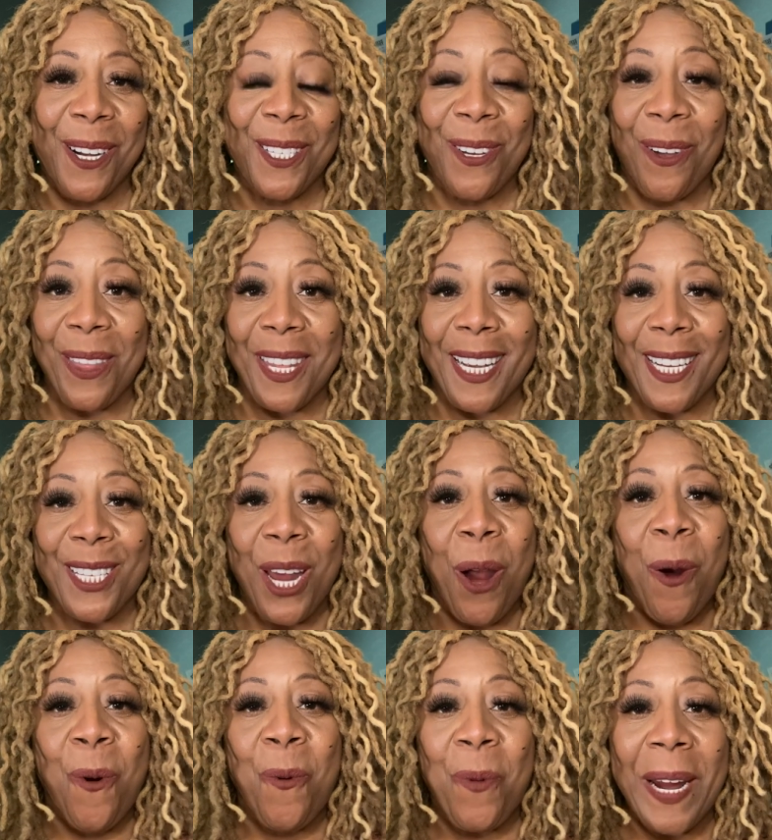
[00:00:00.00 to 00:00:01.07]
us on this
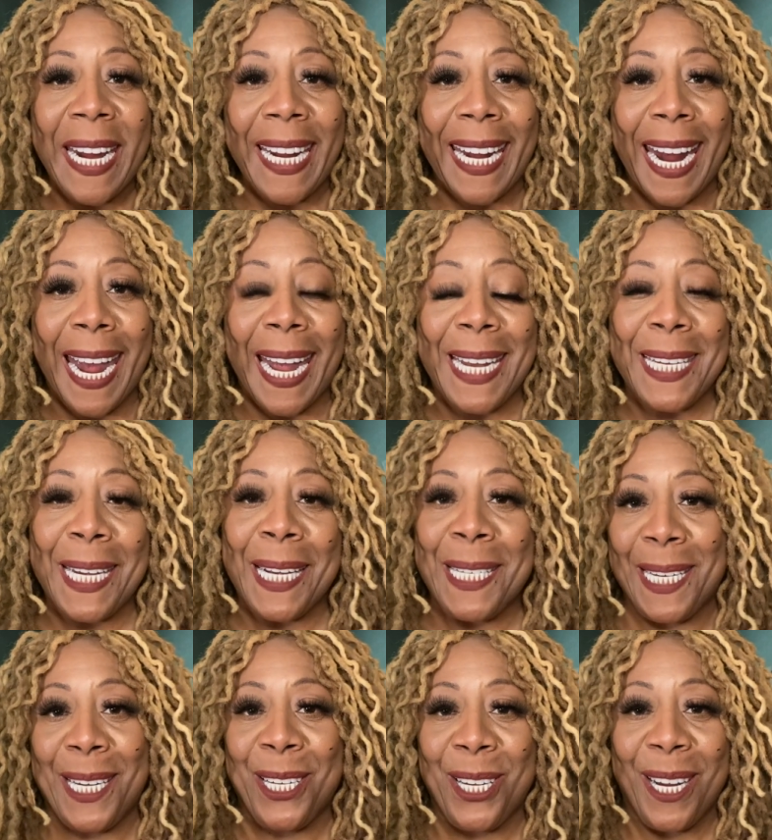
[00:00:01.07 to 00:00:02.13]
weekend
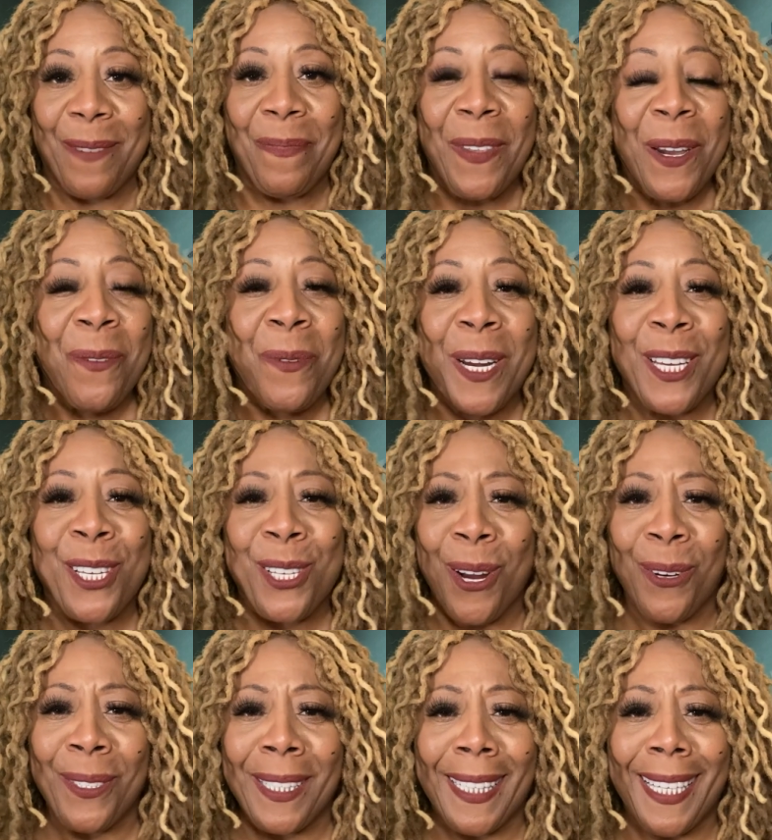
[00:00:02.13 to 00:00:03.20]
edition. We
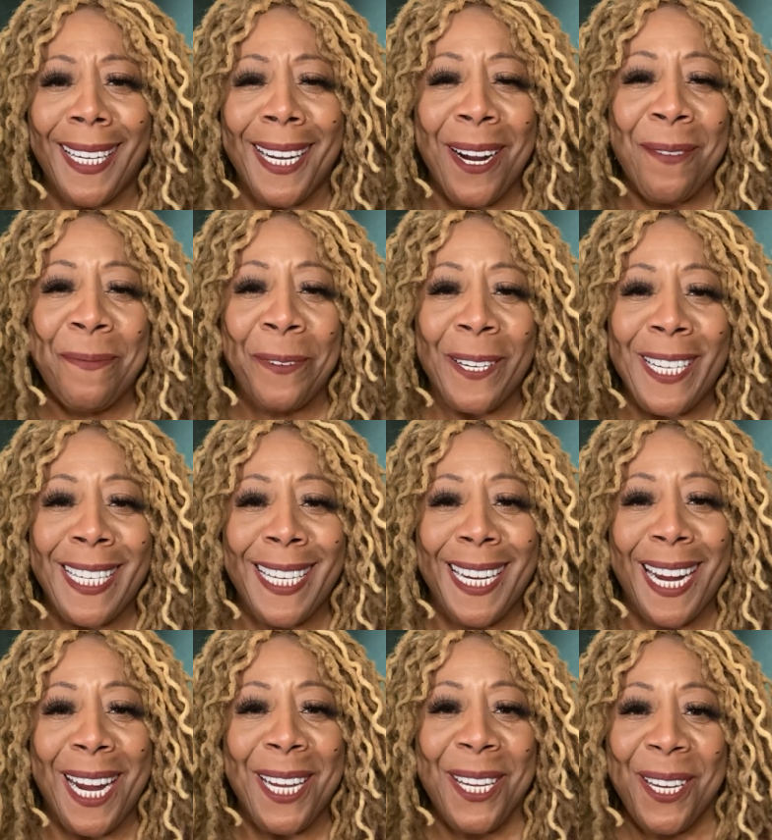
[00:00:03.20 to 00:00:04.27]
certainly
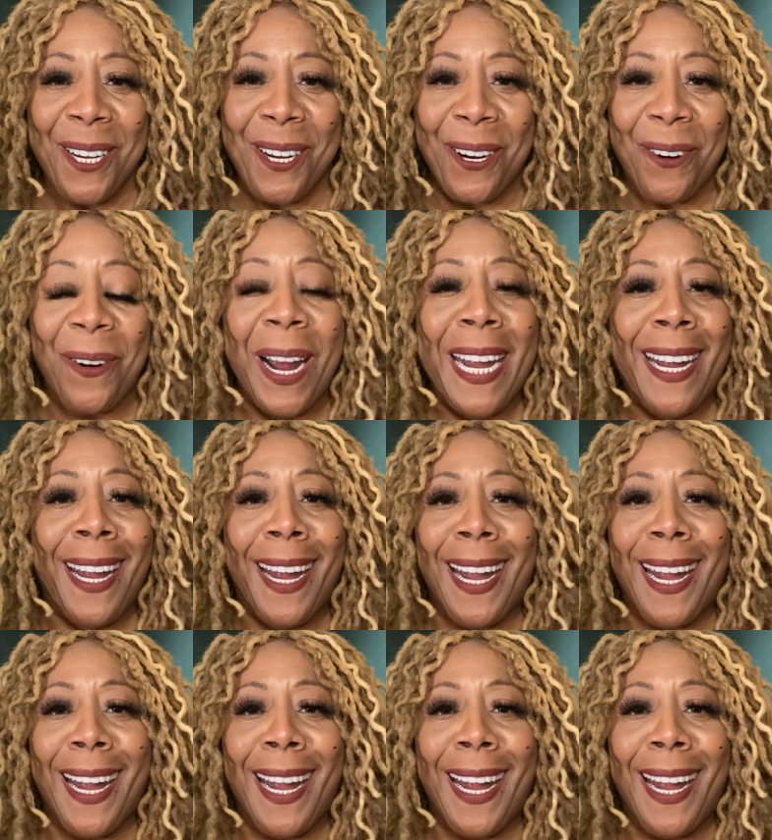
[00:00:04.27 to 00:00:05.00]
appreciate you.